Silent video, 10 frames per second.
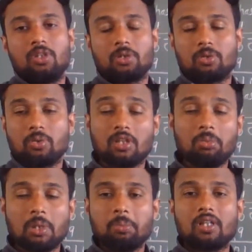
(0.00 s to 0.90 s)
You should
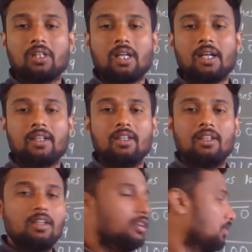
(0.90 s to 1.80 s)
remember
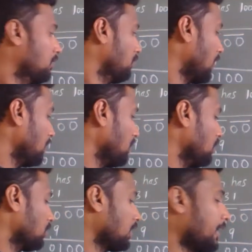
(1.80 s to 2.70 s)
that when
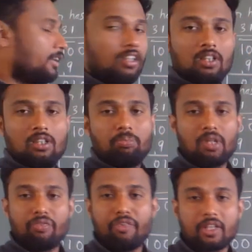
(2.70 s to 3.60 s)
you get
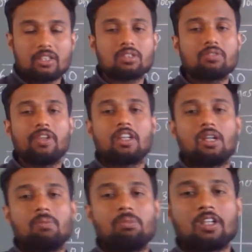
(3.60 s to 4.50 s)
perfect square
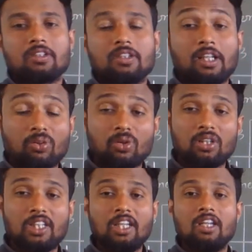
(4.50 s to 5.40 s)
number, then
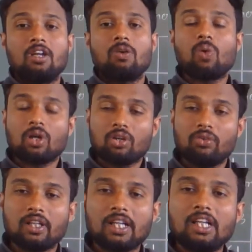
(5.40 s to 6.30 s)
only what you
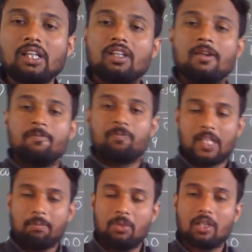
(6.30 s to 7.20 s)
will get,
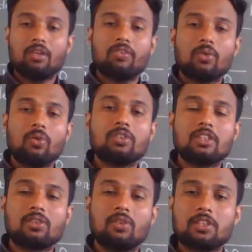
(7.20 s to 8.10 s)
number of rows
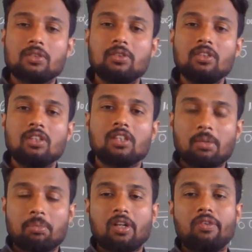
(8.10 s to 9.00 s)
equals to
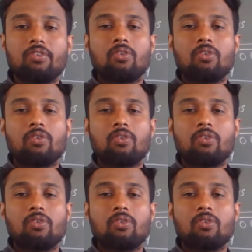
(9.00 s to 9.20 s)
number of